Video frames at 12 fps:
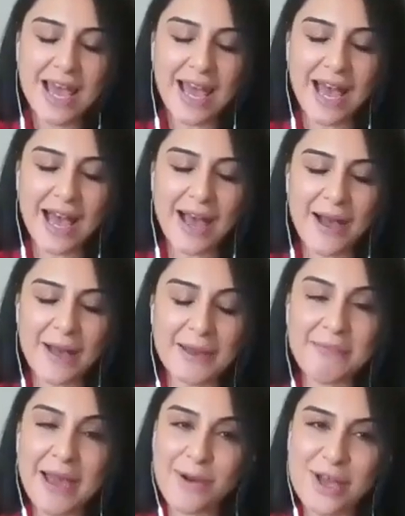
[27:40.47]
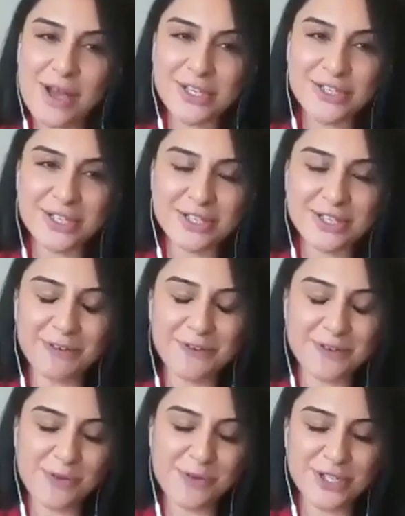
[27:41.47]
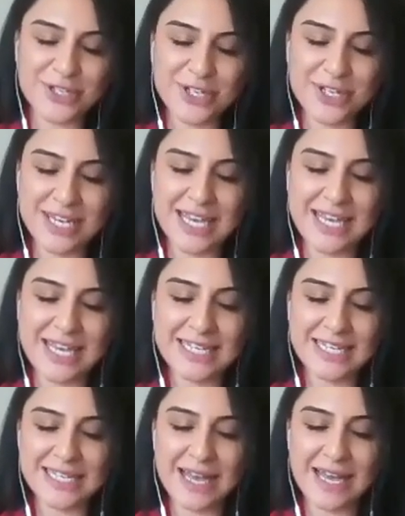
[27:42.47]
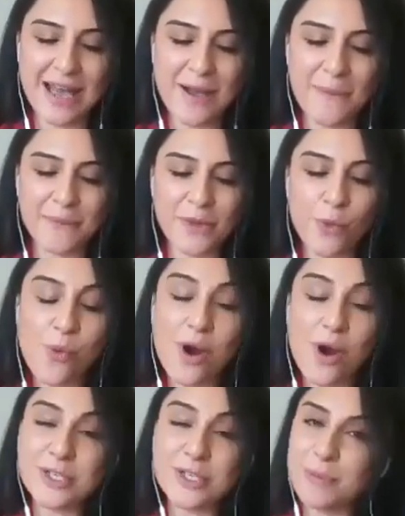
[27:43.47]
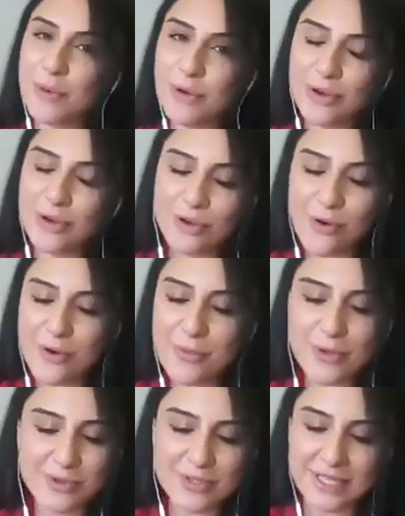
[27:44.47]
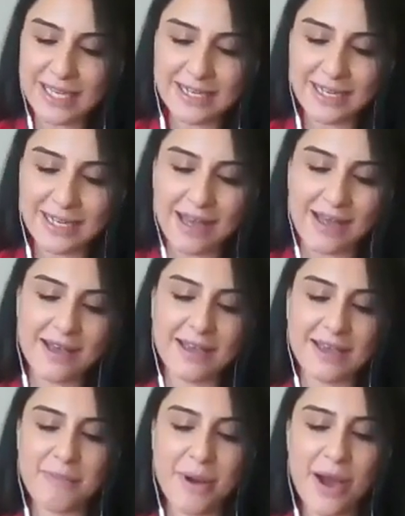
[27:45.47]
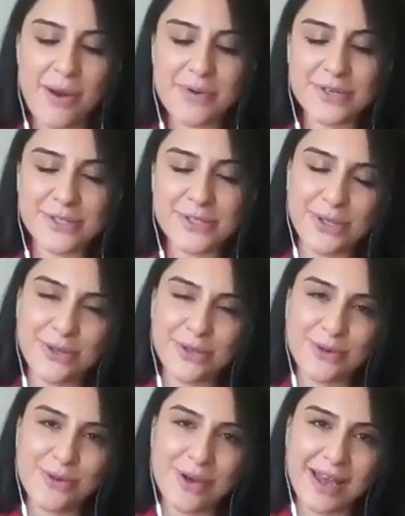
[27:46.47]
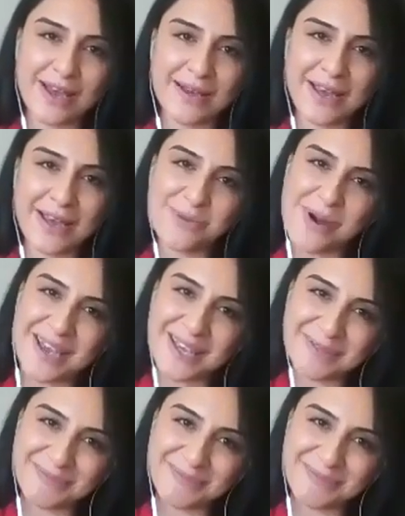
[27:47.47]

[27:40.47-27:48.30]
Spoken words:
And the first question is, what book or music empowers you and why?